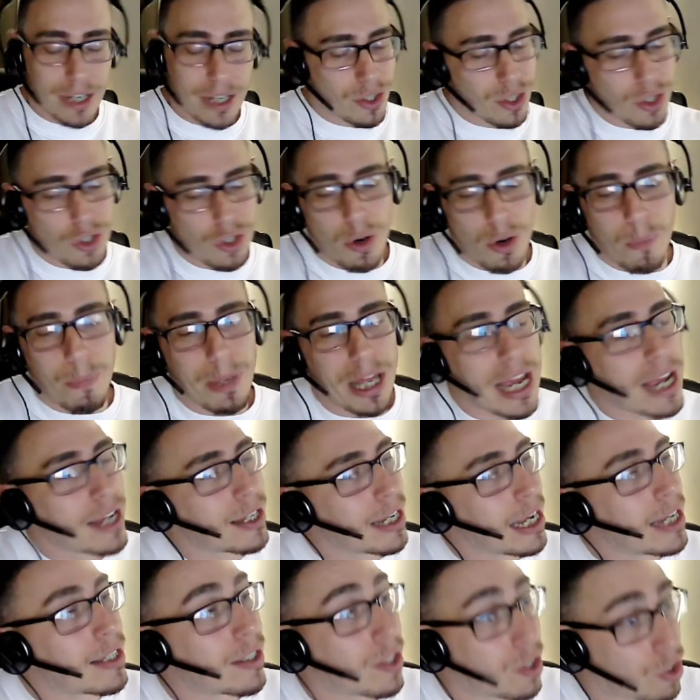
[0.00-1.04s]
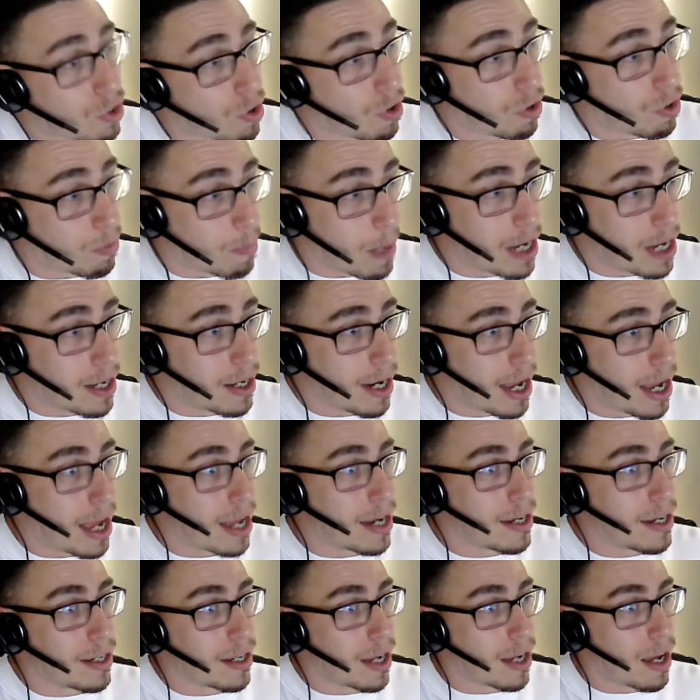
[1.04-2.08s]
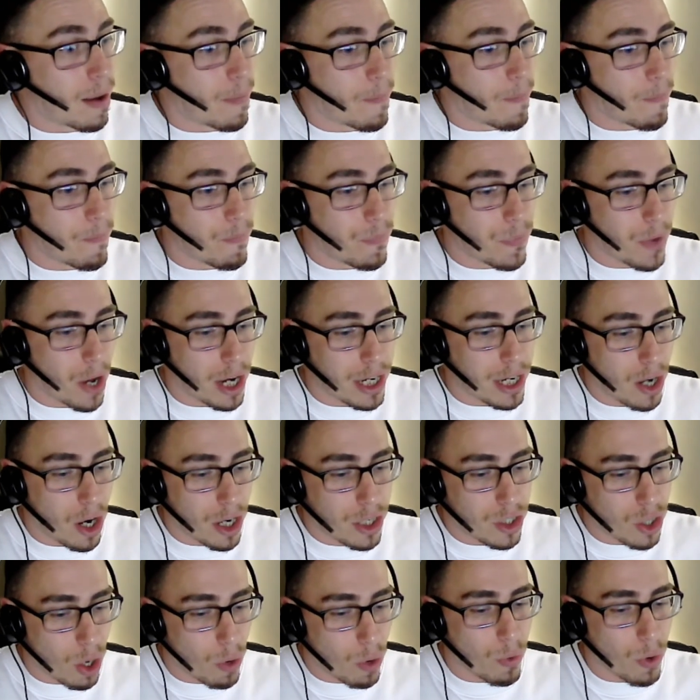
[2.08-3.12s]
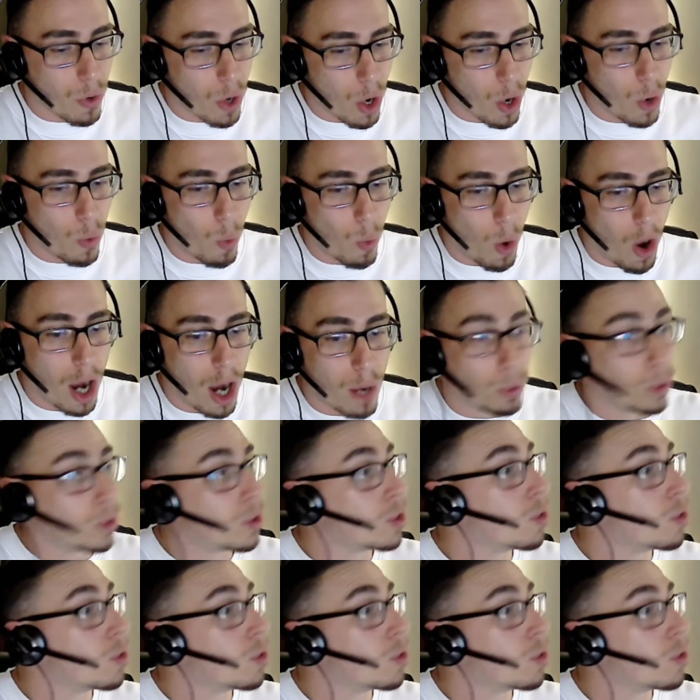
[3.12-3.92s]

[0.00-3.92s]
the truth, but it's the truth, man. And I don't know what I will do